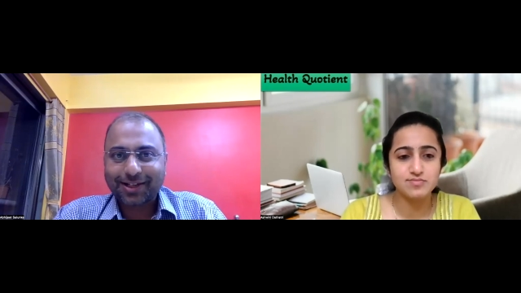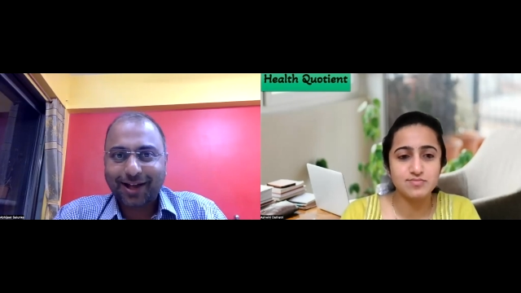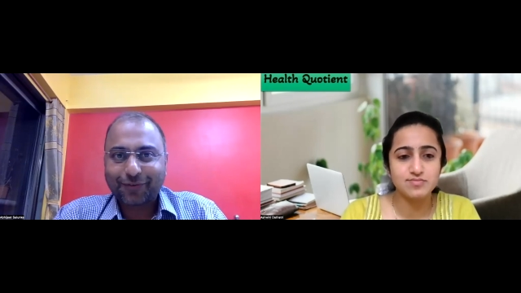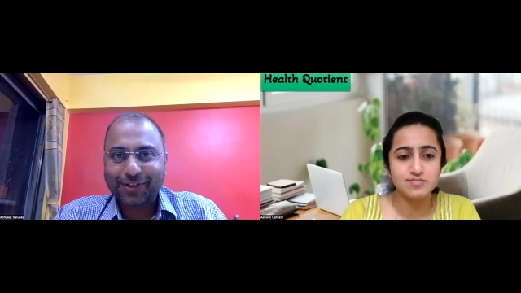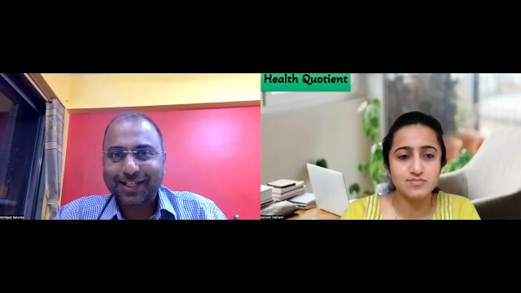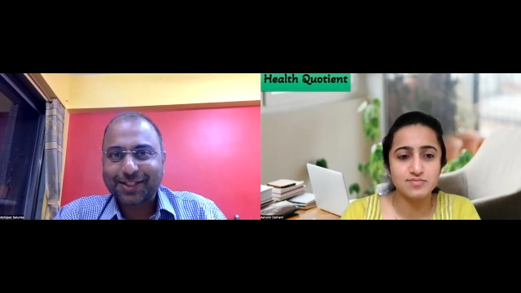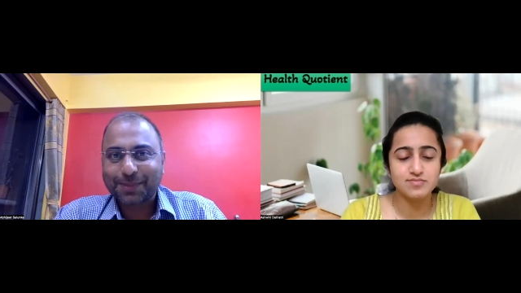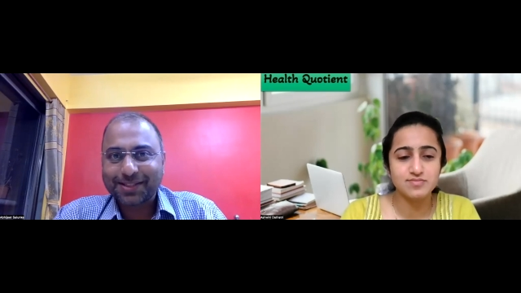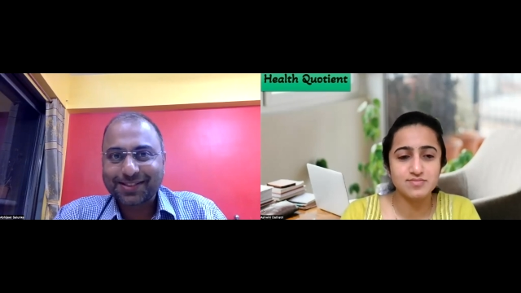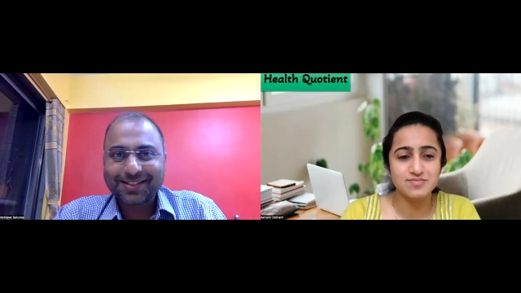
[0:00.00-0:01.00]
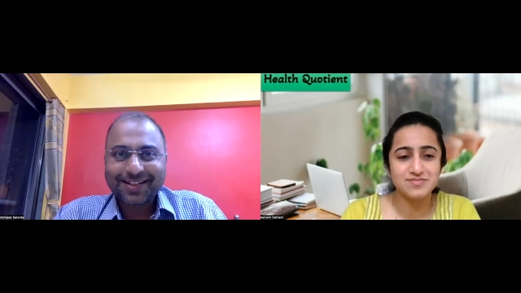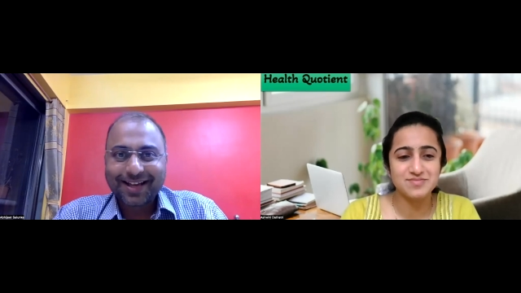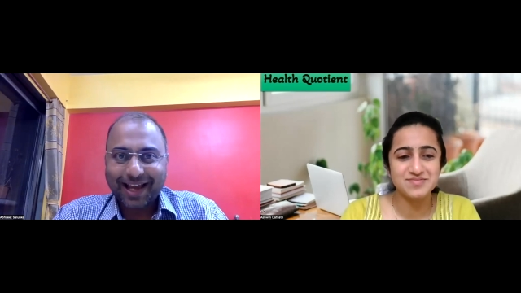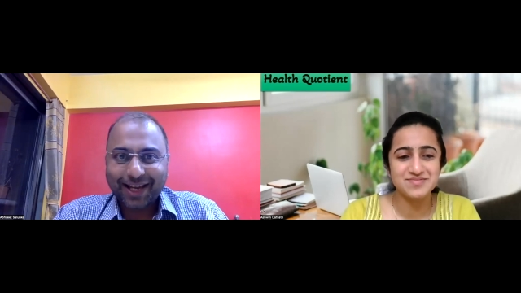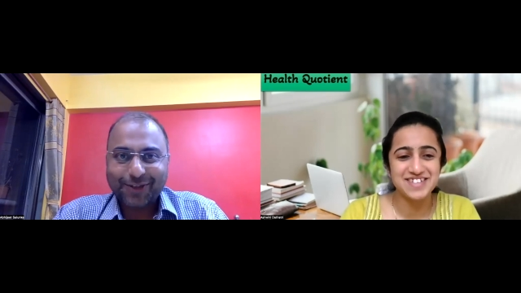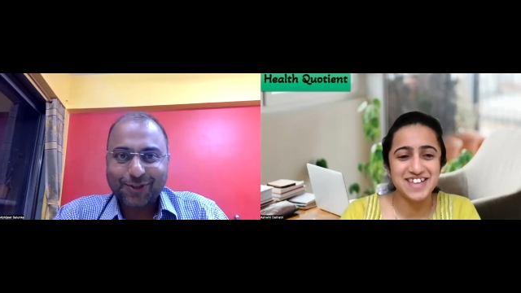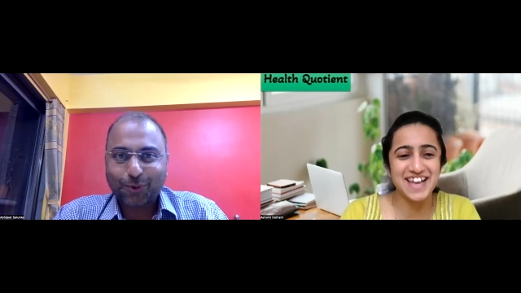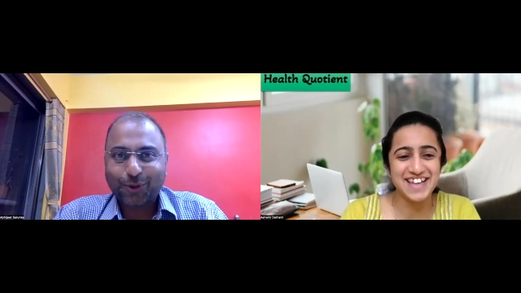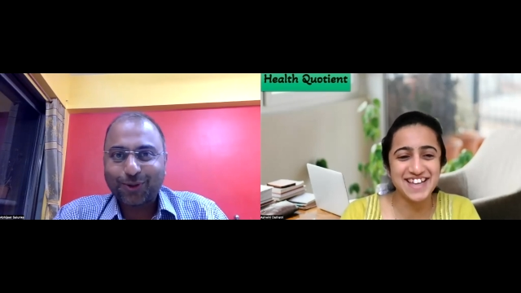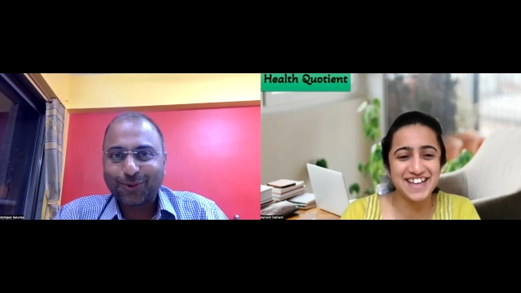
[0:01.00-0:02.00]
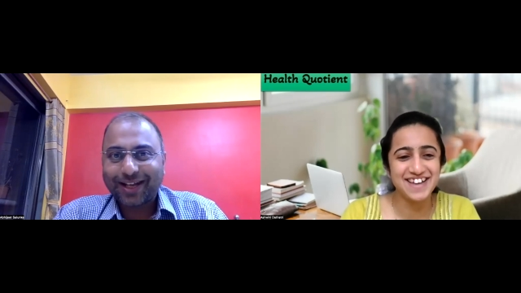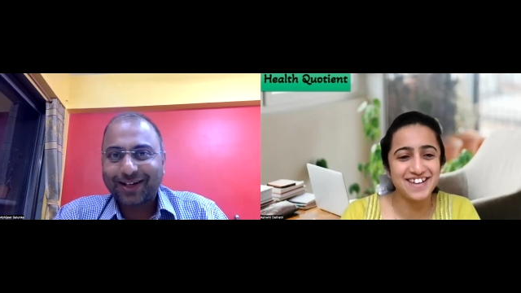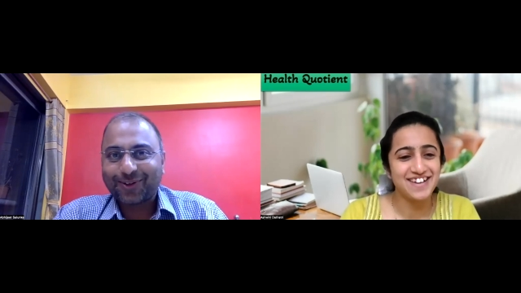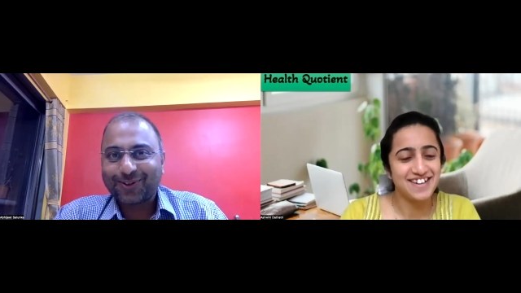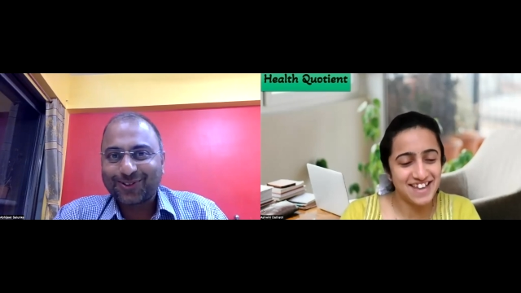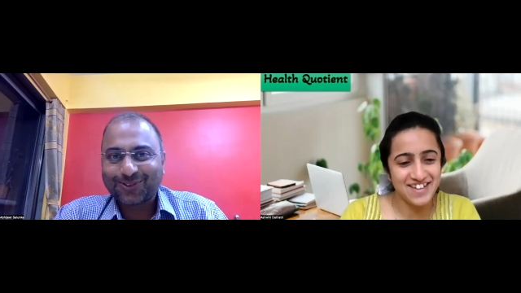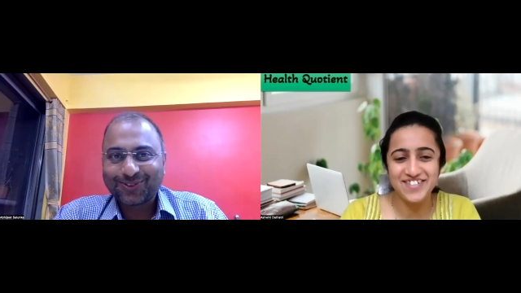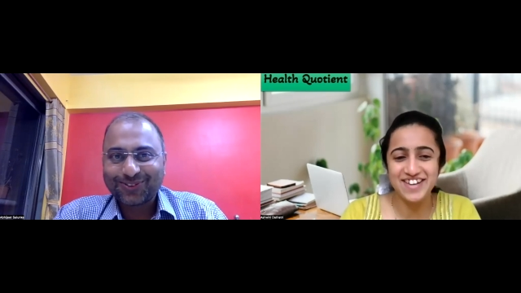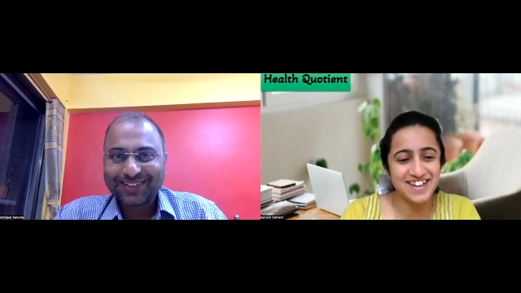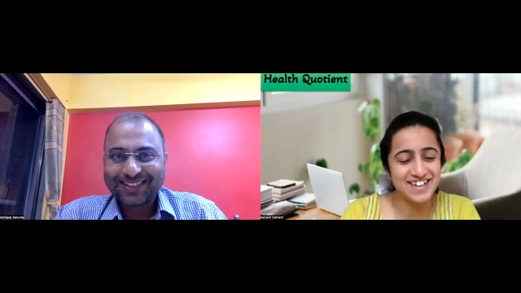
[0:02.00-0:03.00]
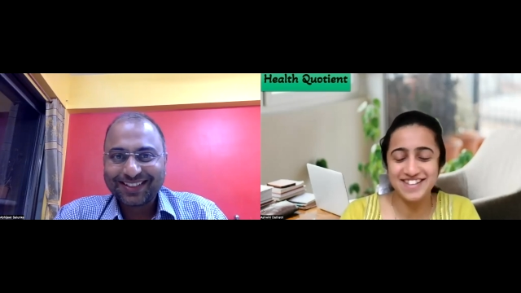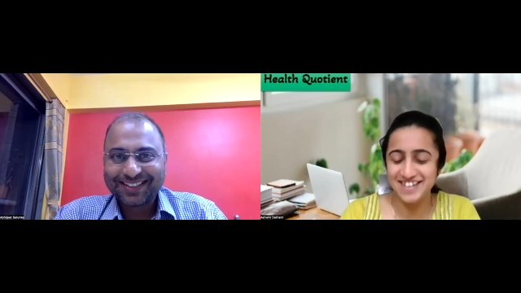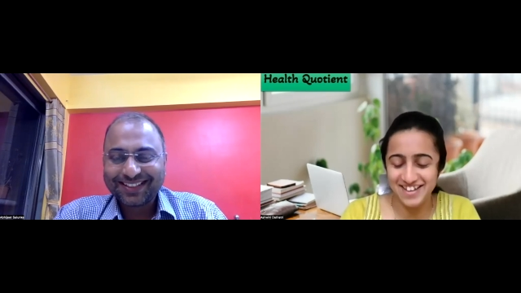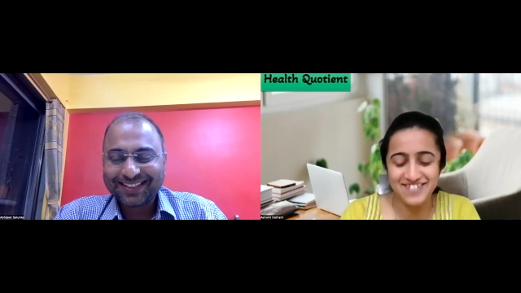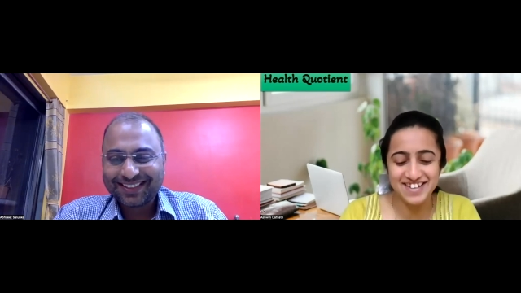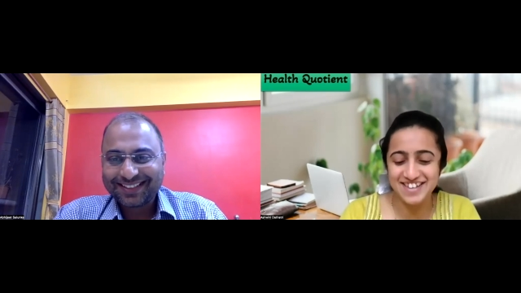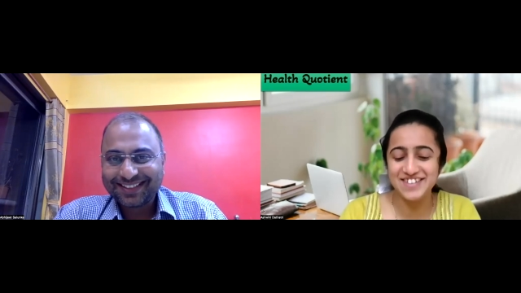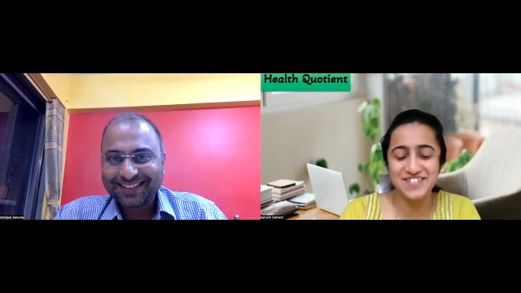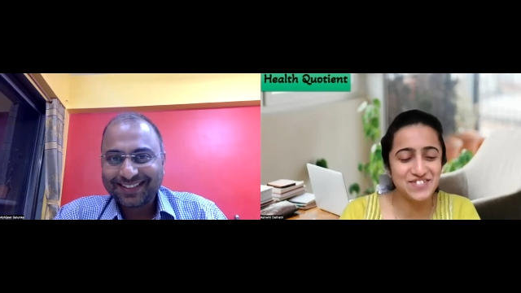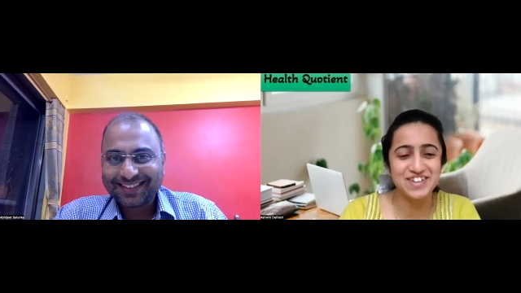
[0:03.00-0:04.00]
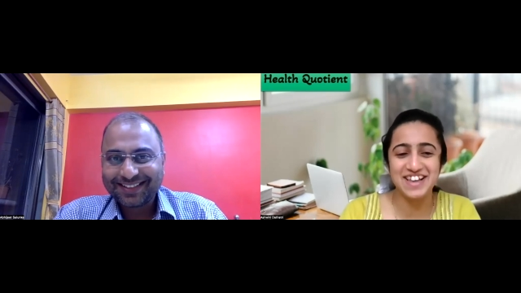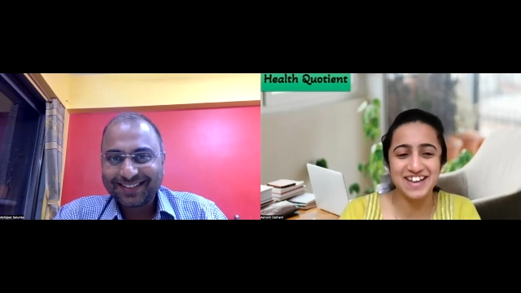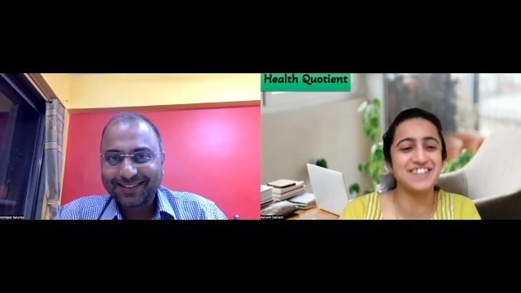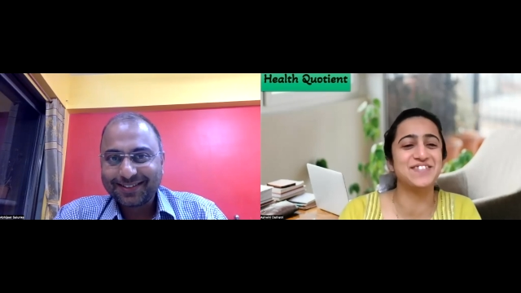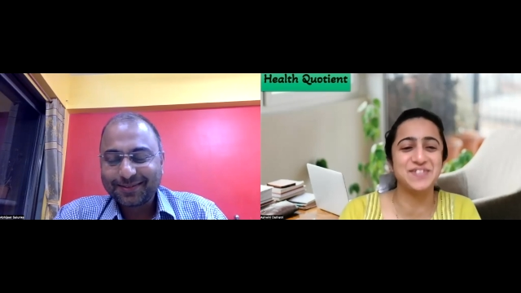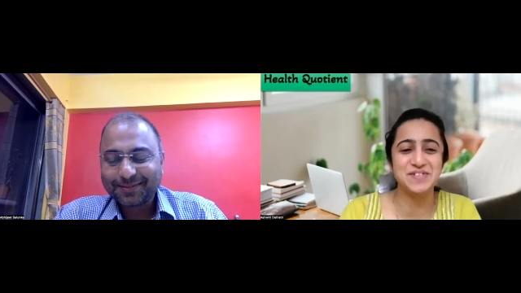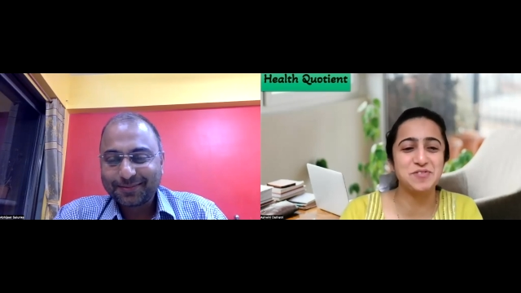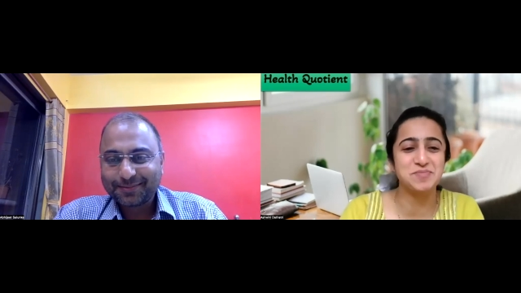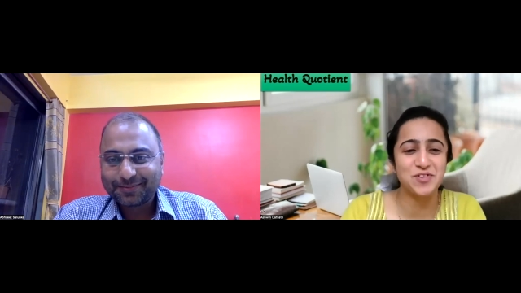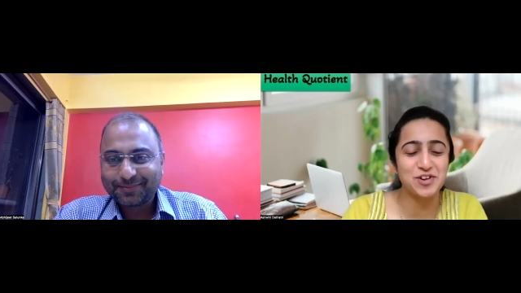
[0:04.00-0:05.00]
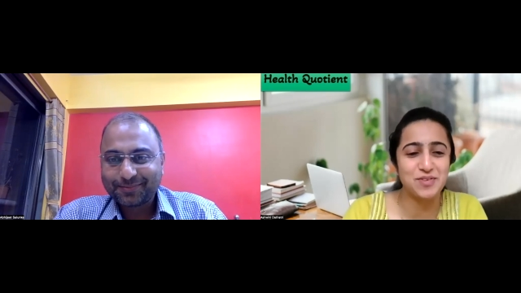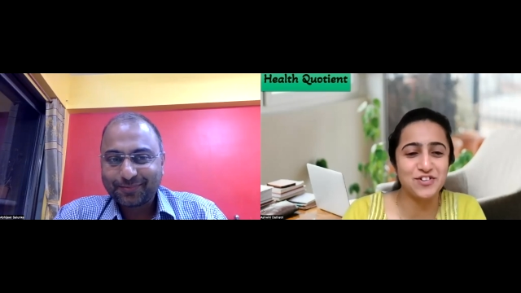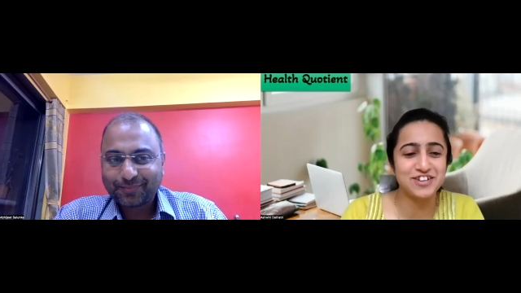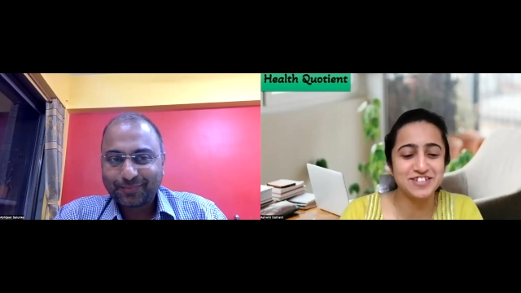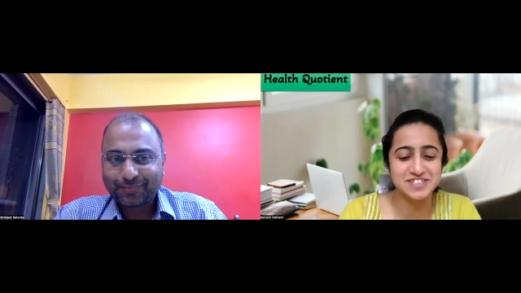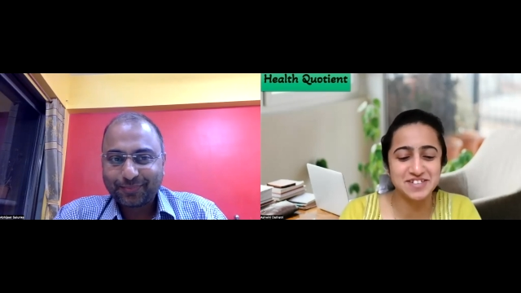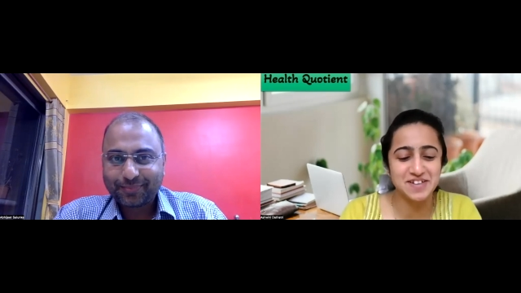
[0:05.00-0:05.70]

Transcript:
Speaker 1: after 6 months, I can
Speaker 2: show you that also. Definitely, definitely we would like to know more about it.